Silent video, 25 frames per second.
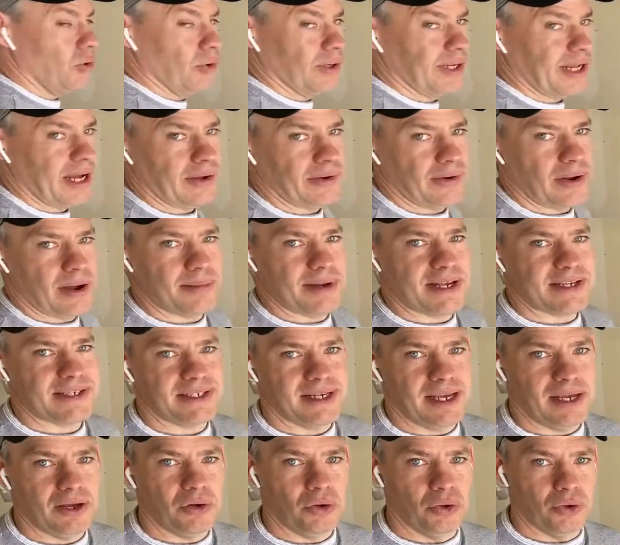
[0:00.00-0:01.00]
down. Now I'm not
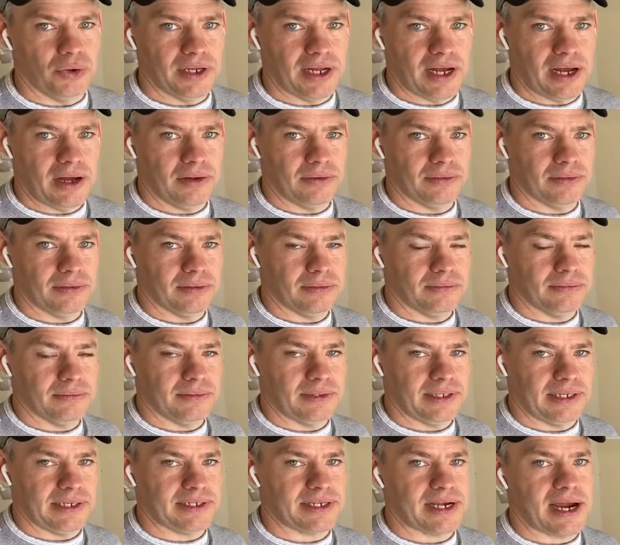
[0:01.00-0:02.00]
saying cool down
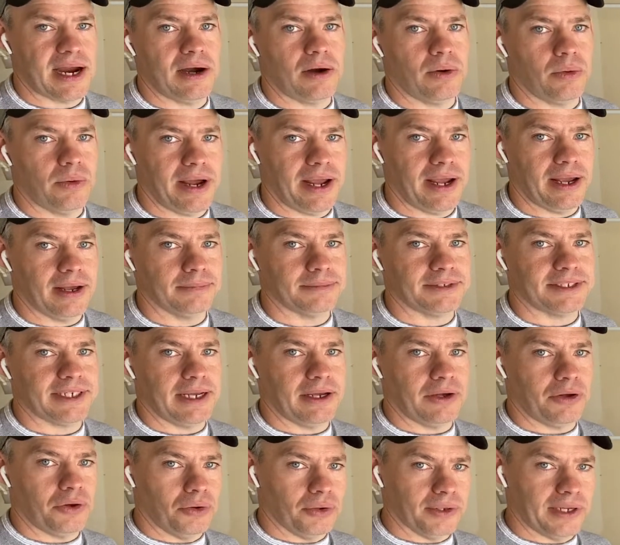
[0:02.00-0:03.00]
the entire way. I'm
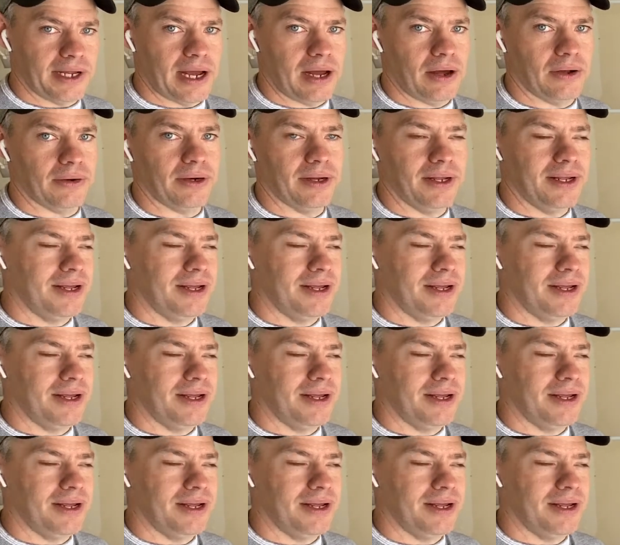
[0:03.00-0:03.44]
saying cool down